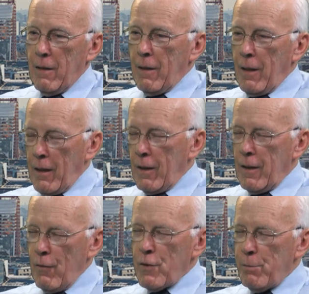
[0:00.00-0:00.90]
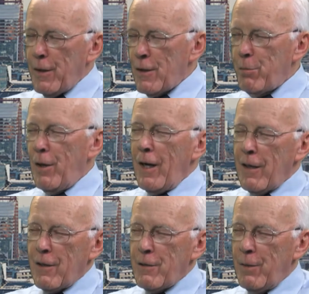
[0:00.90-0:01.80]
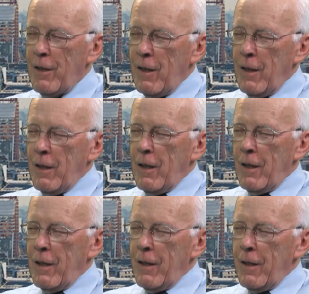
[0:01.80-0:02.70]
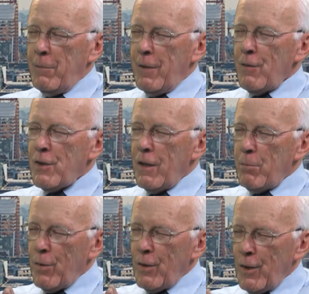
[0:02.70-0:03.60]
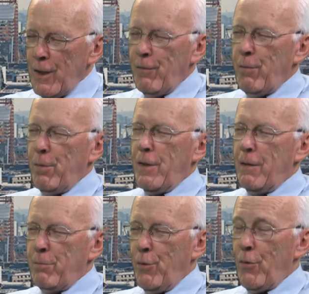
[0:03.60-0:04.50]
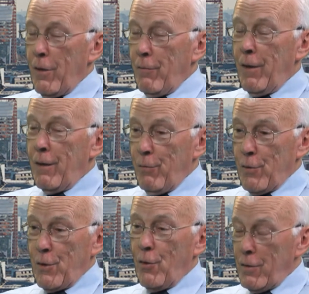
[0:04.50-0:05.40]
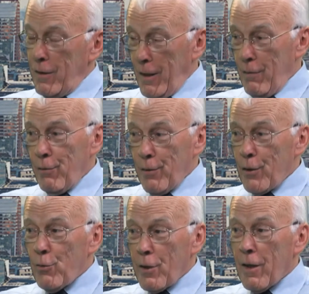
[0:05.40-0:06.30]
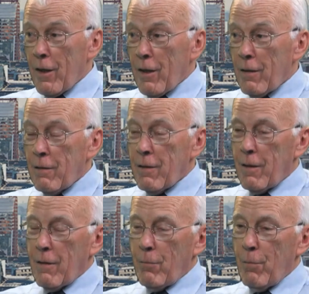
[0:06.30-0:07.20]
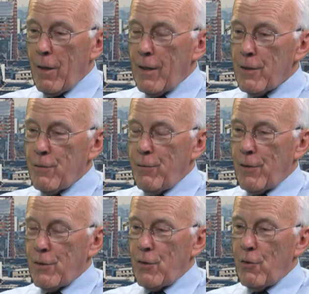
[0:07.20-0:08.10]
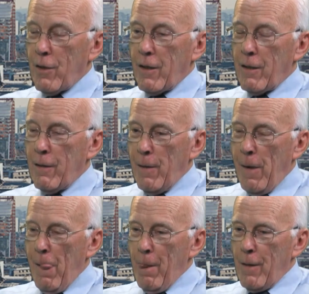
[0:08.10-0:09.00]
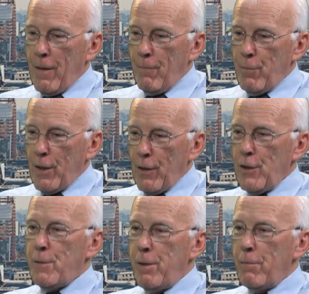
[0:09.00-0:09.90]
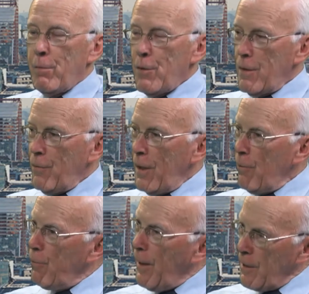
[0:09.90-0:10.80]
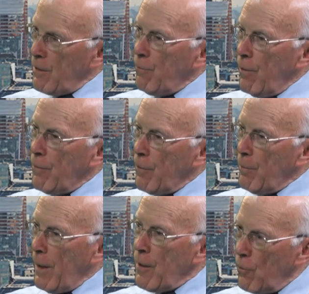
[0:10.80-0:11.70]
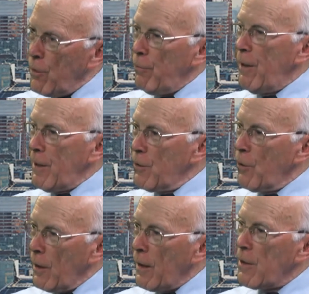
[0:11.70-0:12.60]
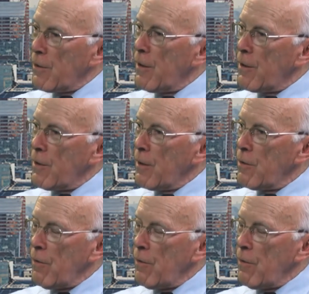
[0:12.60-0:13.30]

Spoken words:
I can now speak as behind us, but I mean, that was an unbelievably important event for Scotland and for the UK, and I just felt strongly, at least people must have the right facts in front of them, and I know the facts in the oil and gas industry, so